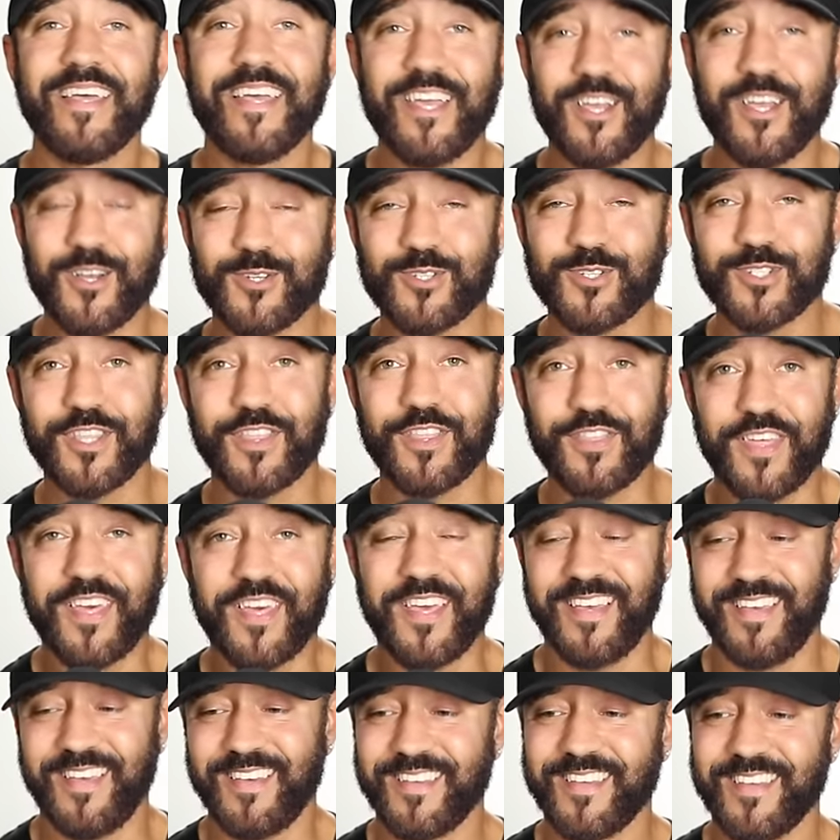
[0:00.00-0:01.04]
Here's the
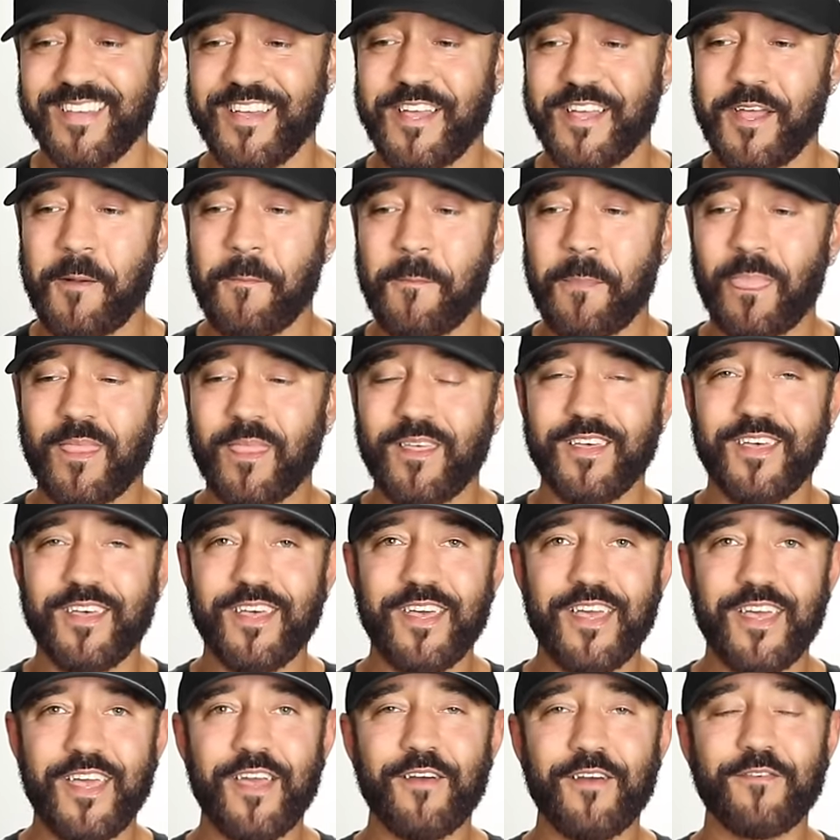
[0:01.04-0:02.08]
thing
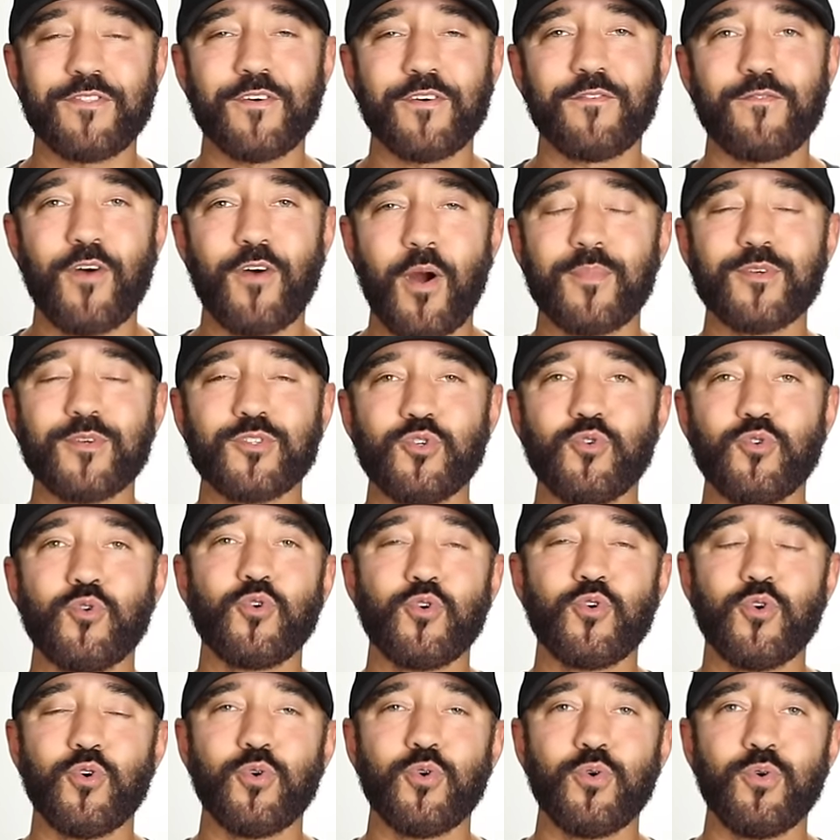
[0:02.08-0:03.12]
if the
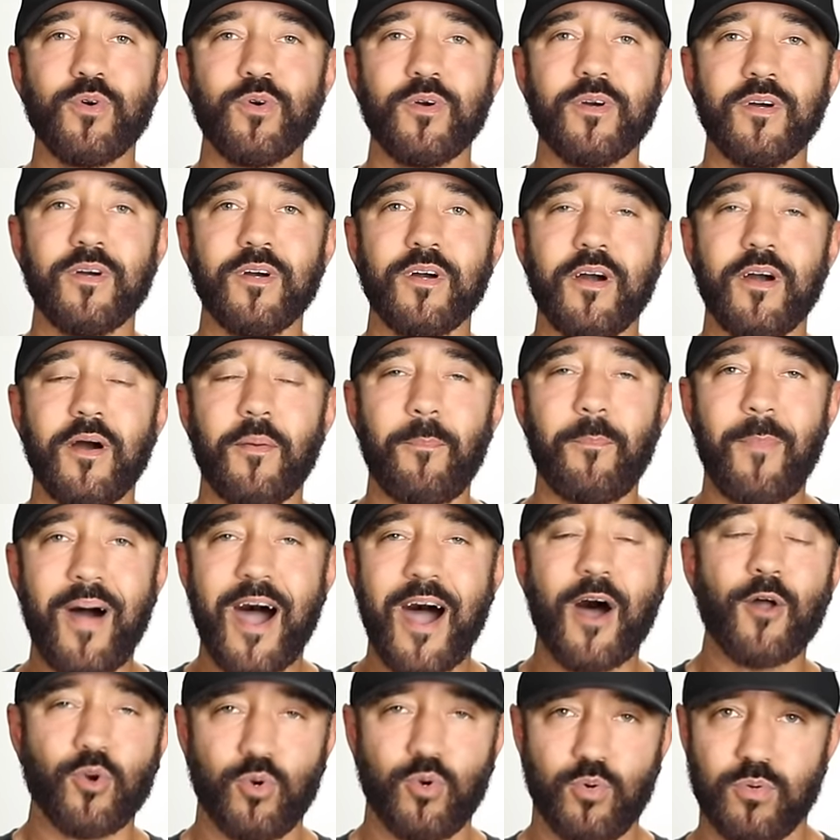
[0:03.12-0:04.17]
pharmaceutical
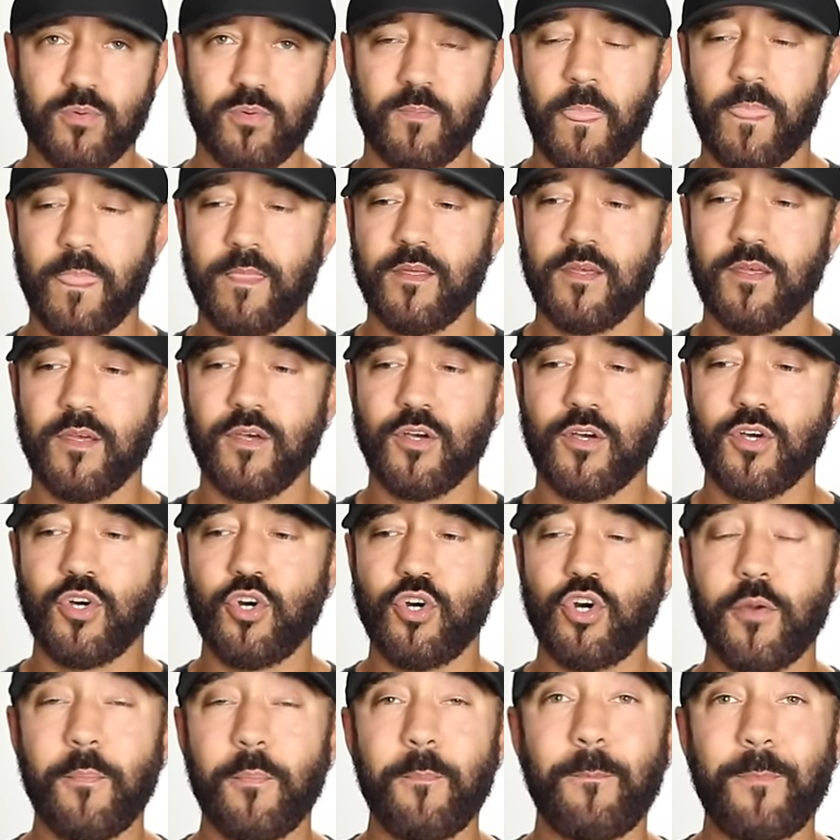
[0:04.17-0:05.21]
model
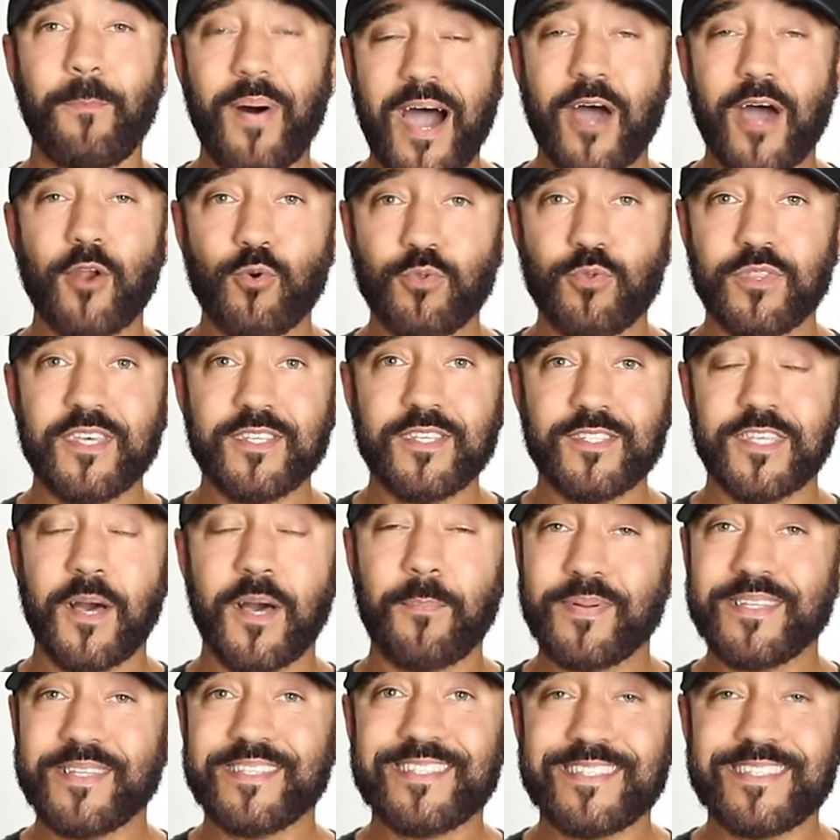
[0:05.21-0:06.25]
could bottle this
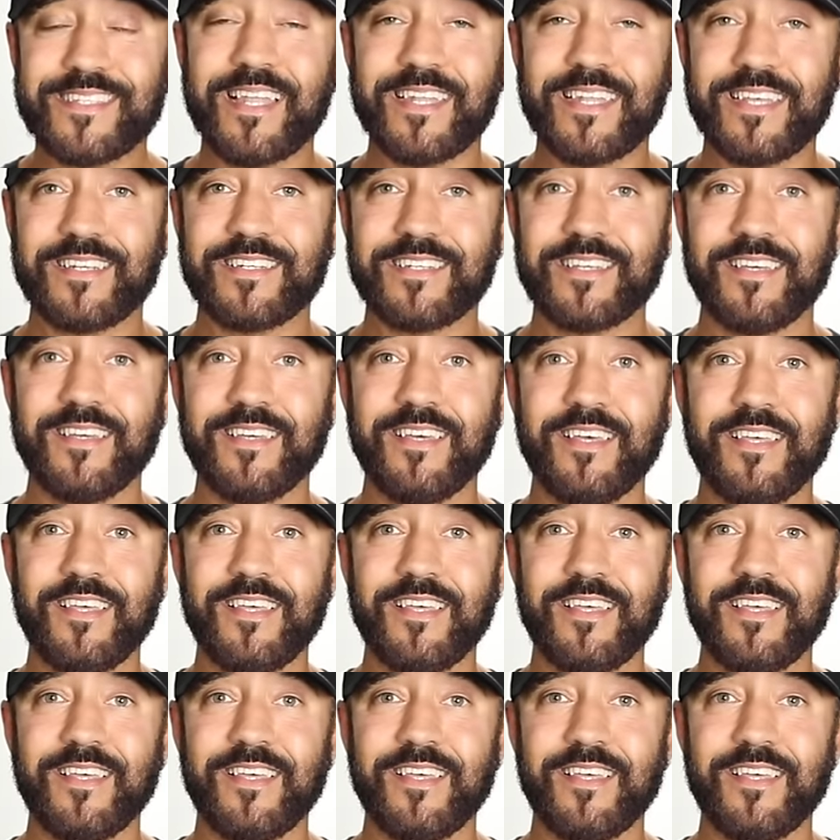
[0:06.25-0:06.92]
up and sell it,